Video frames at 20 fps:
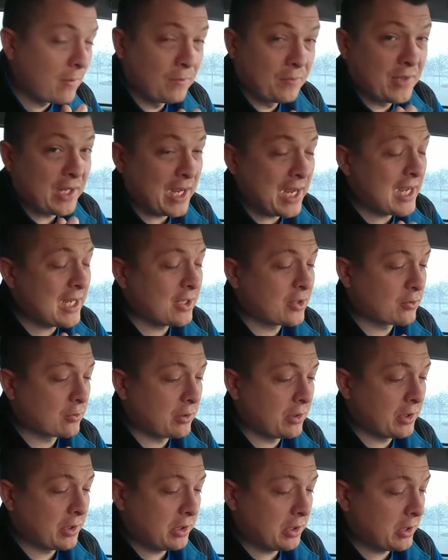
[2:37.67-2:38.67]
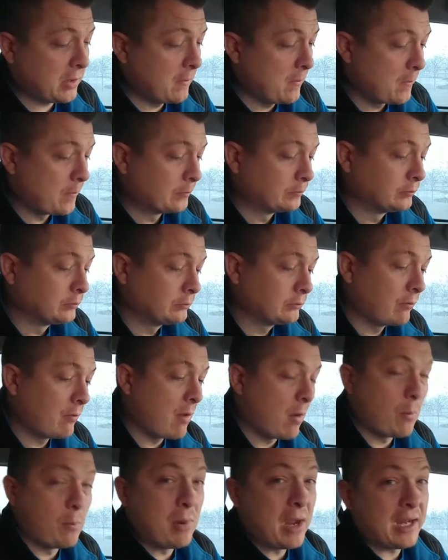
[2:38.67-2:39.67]
The egg is really good.
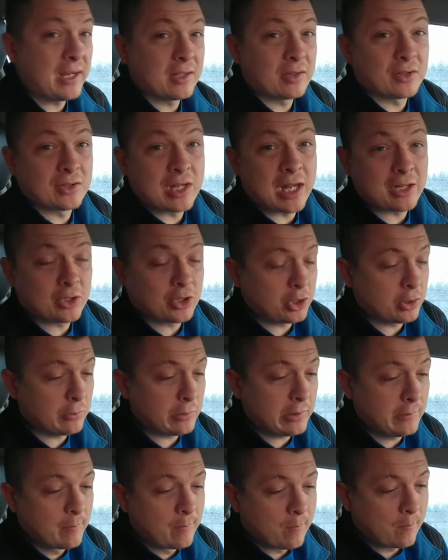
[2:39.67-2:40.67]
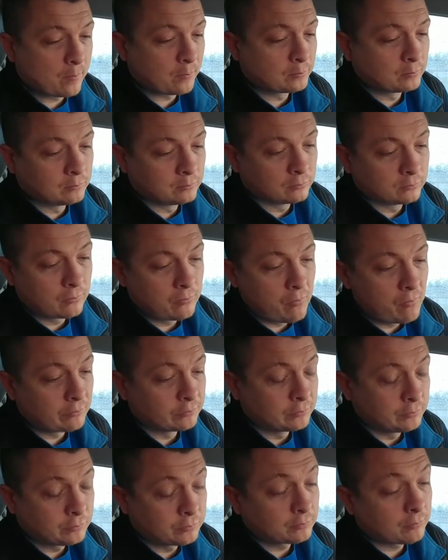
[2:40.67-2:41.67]
Bacon's not chewy.
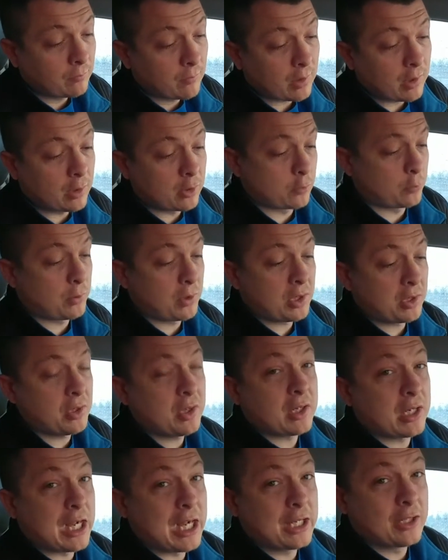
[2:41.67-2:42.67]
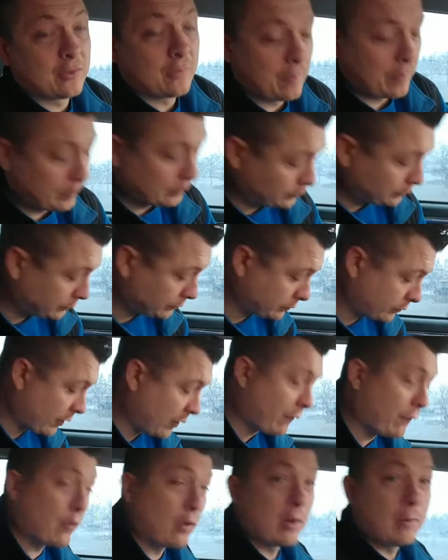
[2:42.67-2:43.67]
It's pretty good, guys.
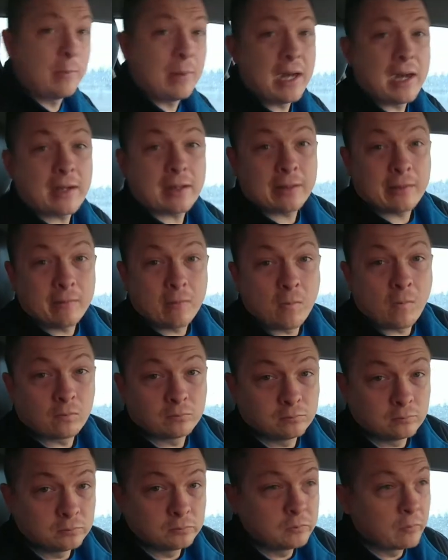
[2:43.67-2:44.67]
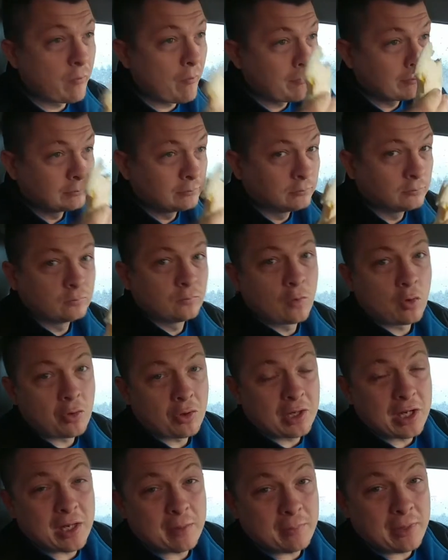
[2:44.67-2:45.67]
For a buck,
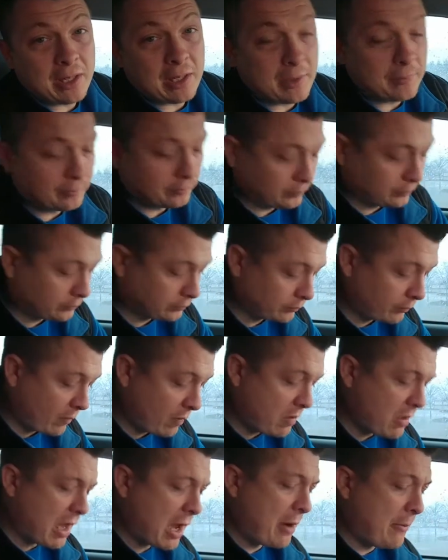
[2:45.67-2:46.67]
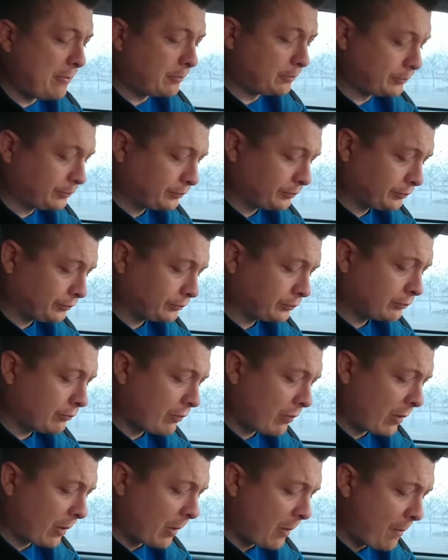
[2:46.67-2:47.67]
you can't beat it. Now,
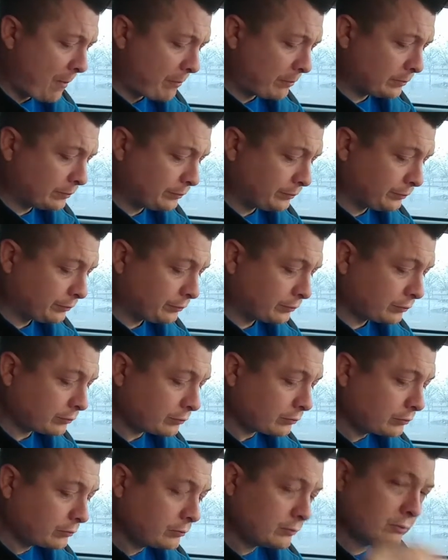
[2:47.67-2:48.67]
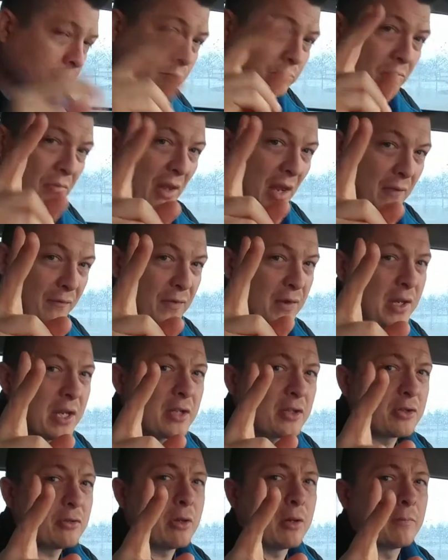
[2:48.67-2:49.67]
if you
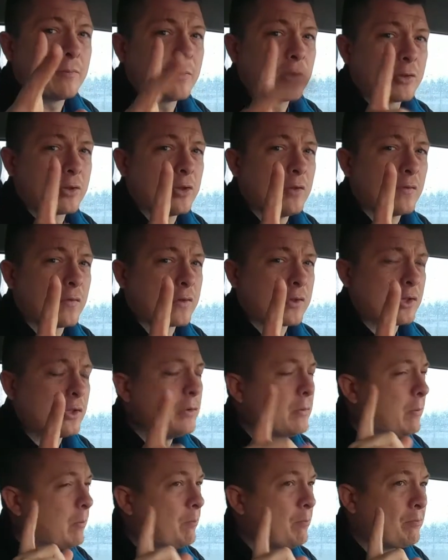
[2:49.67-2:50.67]
get two of them, they're two for two.